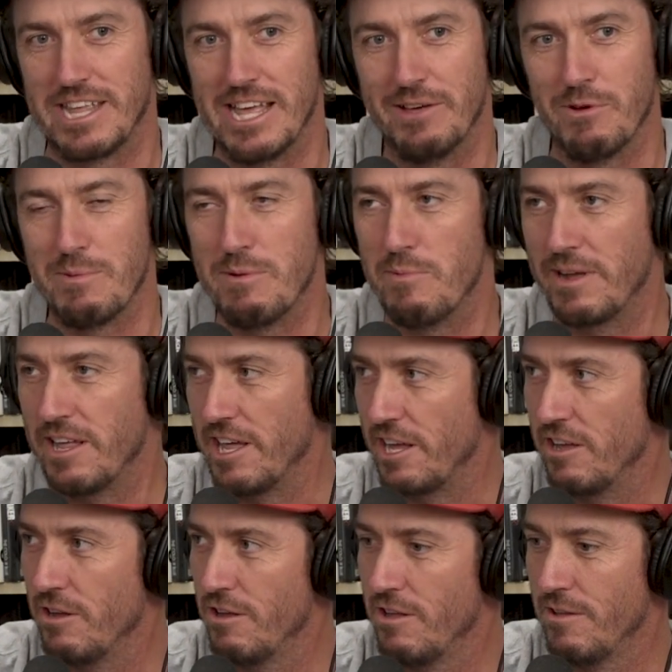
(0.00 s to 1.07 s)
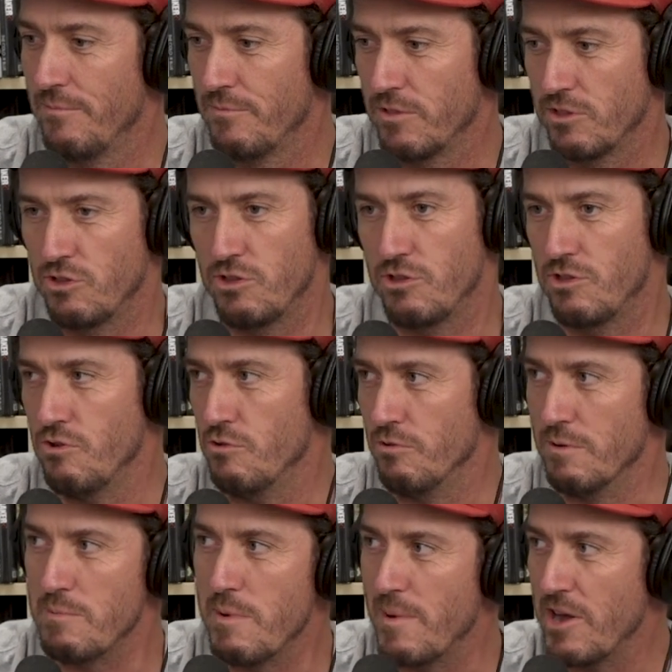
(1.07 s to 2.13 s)
dealing with people being like, dude,
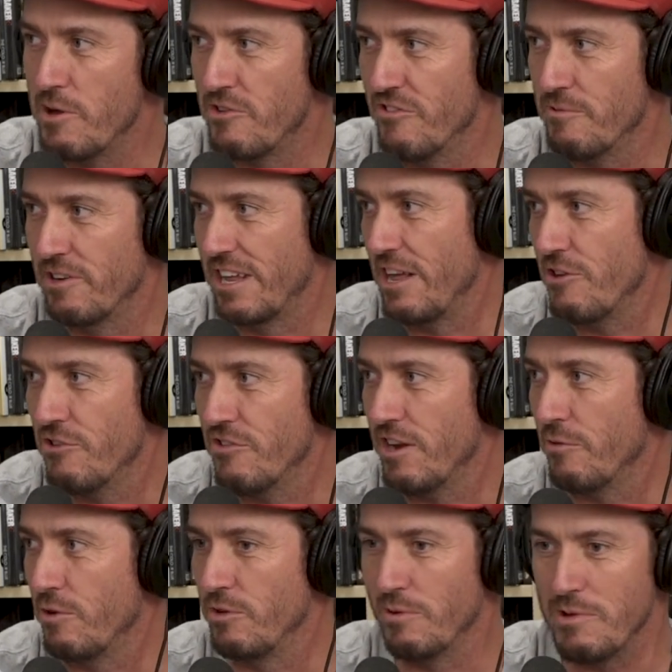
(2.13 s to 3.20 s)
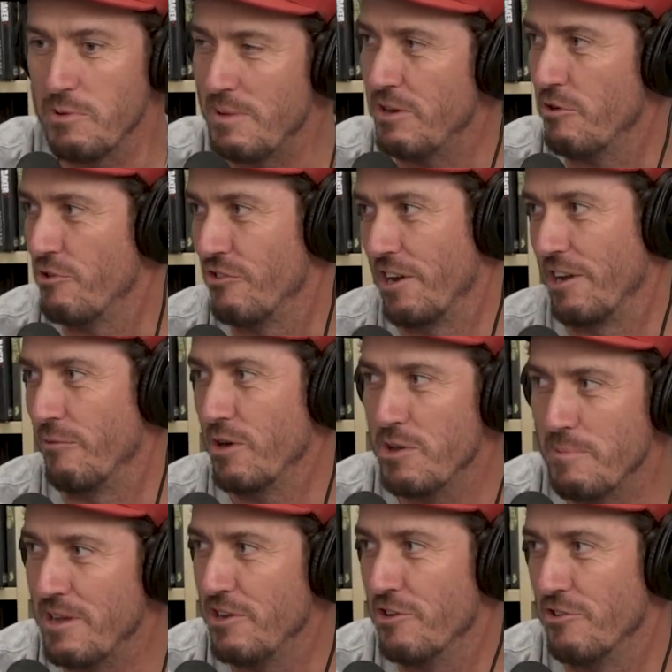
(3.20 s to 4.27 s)
let me buy your, get you a drink. What do you mean you don't drink? What do you
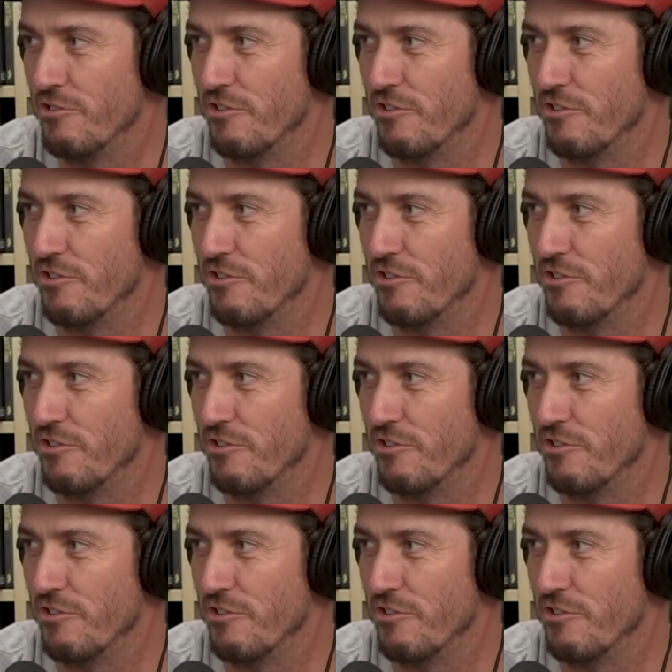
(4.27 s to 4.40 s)
mean you don't